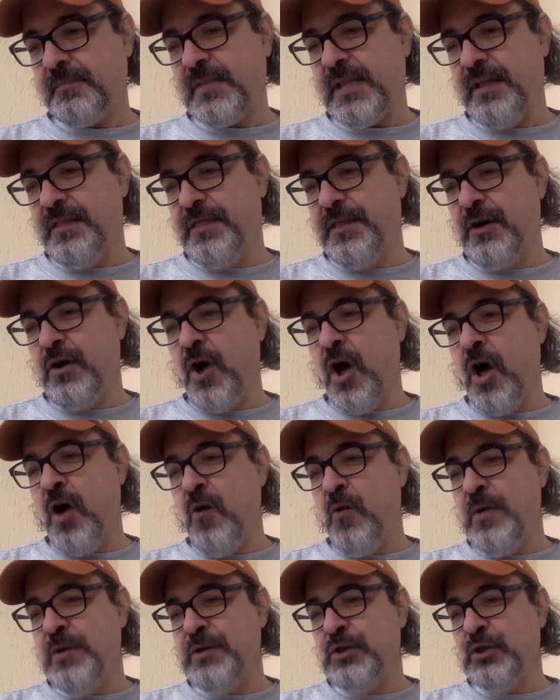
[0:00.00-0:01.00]
They're
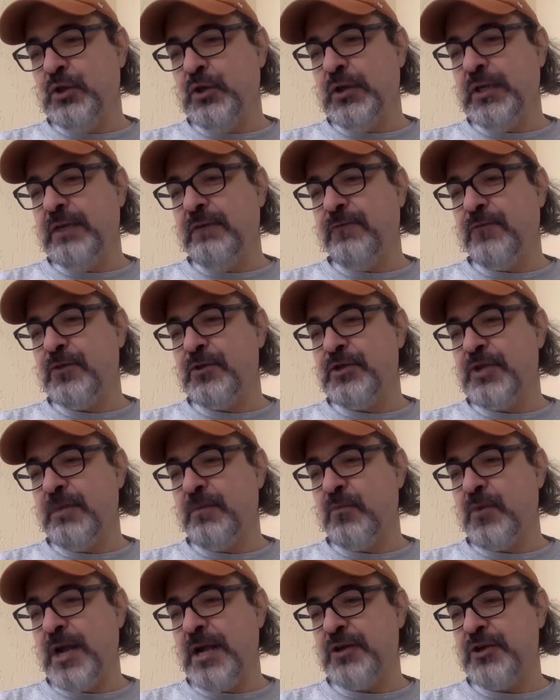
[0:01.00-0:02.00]
always looking for
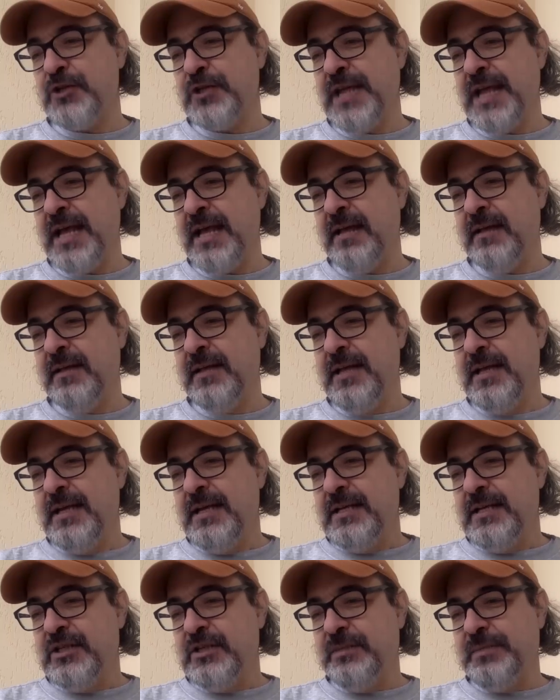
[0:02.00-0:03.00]
some rationale
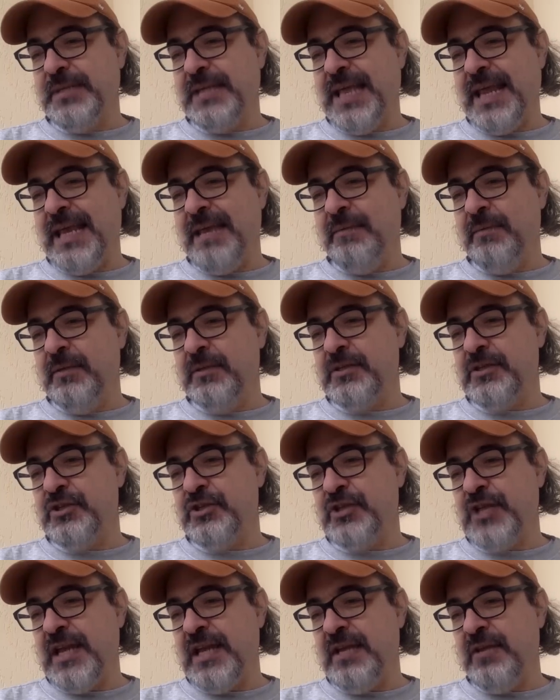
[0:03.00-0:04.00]
to be able to
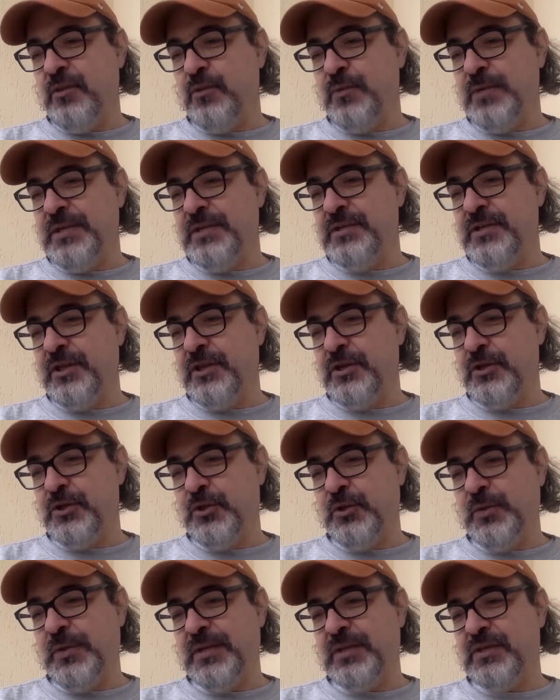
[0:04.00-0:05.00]
say the reason they're
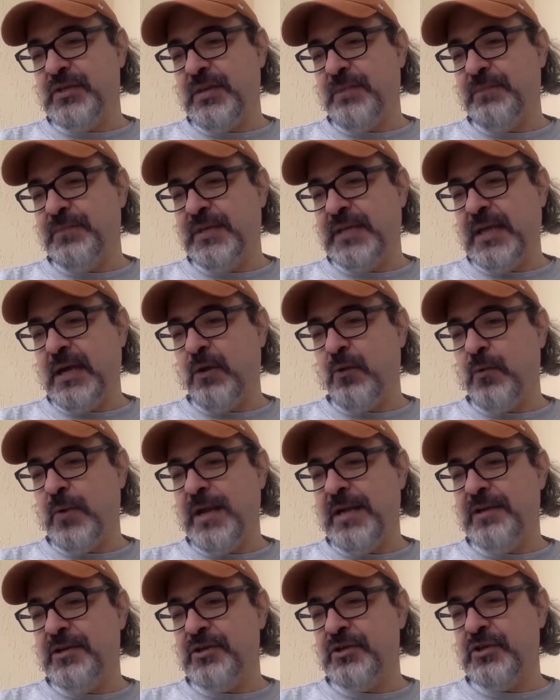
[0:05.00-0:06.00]
doing something
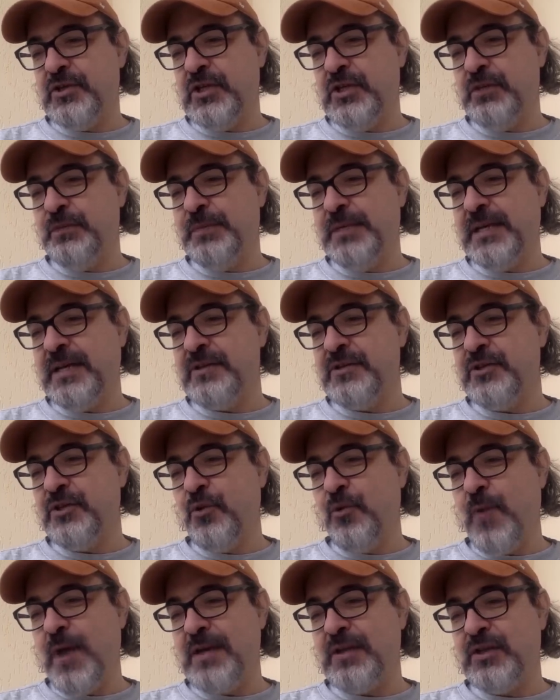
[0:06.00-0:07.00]
outrageous is because the
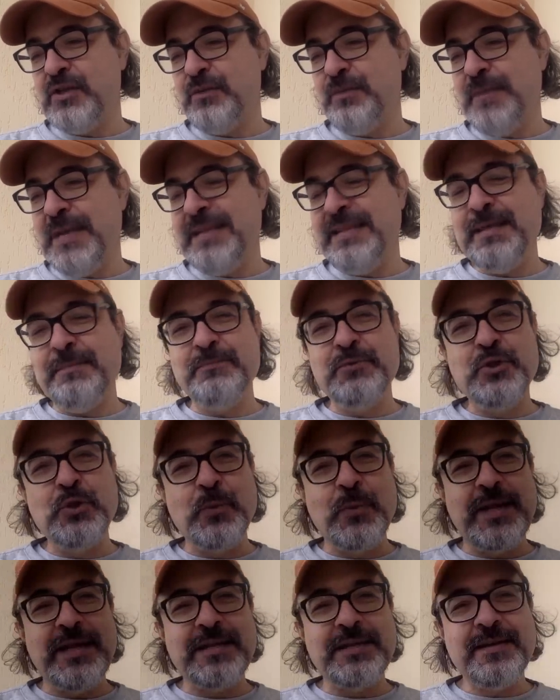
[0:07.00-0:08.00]
West made them
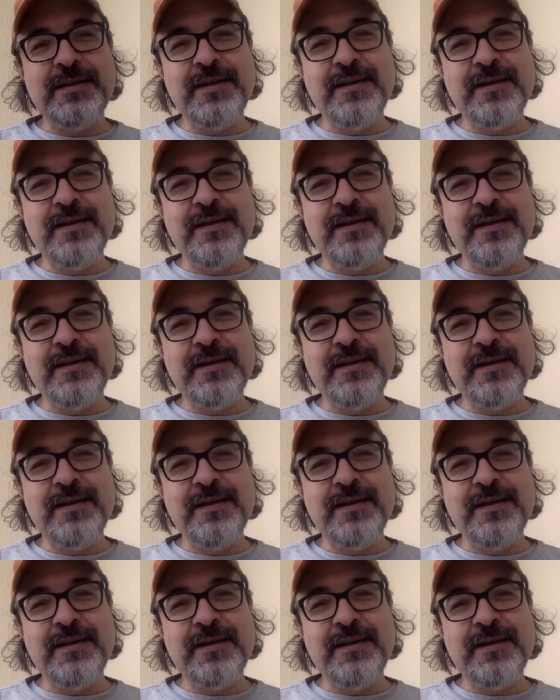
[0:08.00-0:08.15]
do it."